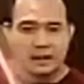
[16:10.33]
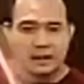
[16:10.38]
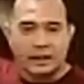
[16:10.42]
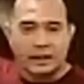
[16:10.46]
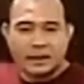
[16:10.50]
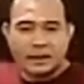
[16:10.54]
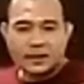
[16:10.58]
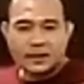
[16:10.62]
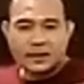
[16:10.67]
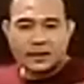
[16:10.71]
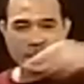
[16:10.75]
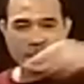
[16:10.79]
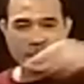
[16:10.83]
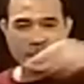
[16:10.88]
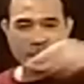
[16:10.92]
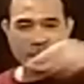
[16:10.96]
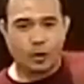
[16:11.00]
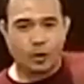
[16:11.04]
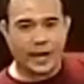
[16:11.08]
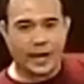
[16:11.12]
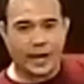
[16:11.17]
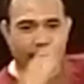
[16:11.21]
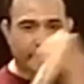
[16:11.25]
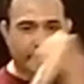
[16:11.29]
So it's
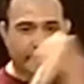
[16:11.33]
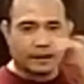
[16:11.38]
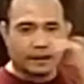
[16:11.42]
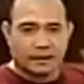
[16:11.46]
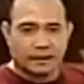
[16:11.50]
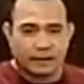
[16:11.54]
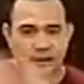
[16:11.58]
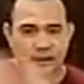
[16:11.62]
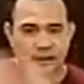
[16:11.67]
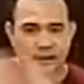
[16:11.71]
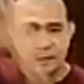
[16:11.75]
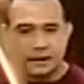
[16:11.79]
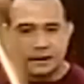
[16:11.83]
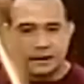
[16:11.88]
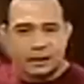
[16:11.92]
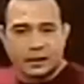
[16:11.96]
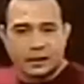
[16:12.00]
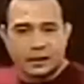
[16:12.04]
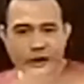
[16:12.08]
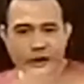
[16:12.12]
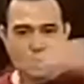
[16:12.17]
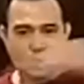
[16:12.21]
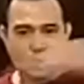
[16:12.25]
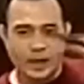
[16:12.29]
quick.
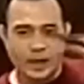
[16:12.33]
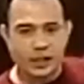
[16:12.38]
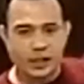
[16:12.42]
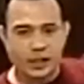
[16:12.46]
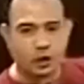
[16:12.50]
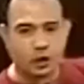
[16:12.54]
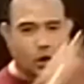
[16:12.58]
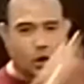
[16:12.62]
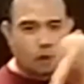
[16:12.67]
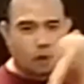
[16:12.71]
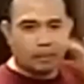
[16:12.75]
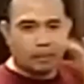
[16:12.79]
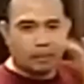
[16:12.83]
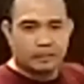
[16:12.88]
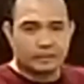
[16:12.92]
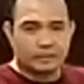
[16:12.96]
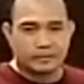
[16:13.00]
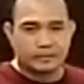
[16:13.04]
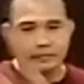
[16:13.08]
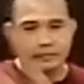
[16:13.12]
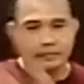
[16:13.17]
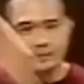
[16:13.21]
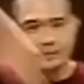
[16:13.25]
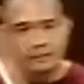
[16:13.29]
So I scope,
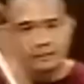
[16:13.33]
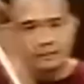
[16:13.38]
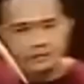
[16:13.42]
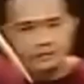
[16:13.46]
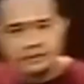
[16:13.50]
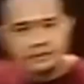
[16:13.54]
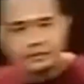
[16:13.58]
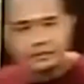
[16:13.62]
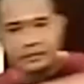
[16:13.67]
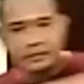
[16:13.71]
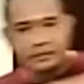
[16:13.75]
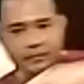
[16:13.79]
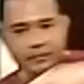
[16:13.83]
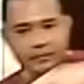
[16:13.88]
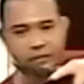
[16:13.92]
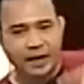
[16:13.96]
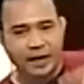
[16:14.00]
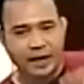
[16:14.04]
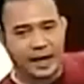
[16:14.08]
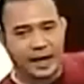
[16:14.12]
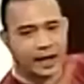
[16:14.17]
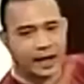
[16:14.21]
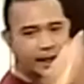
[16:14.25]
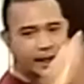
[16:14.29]

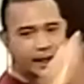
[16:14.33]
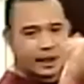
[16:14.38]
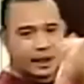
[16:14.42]
okay?